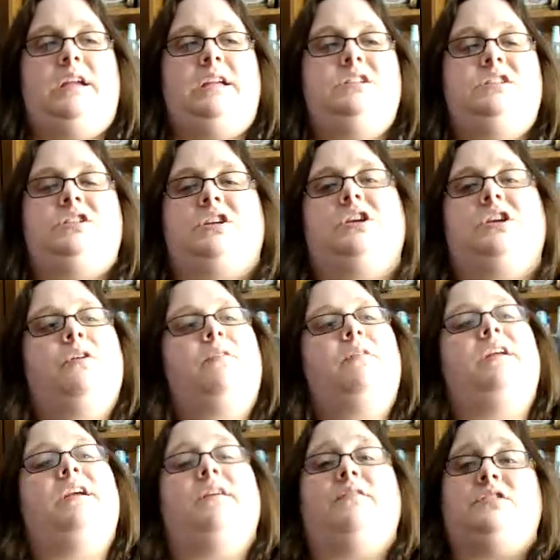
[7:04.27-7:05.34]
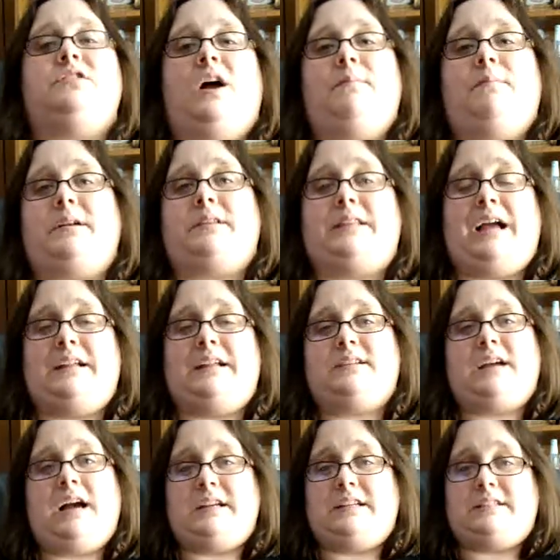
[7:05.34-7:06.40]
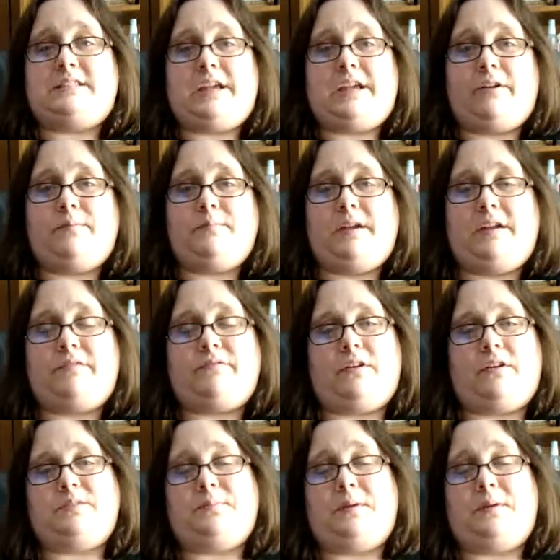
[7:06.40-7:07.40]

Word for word: insecurity of a job like that kind of scared me at first.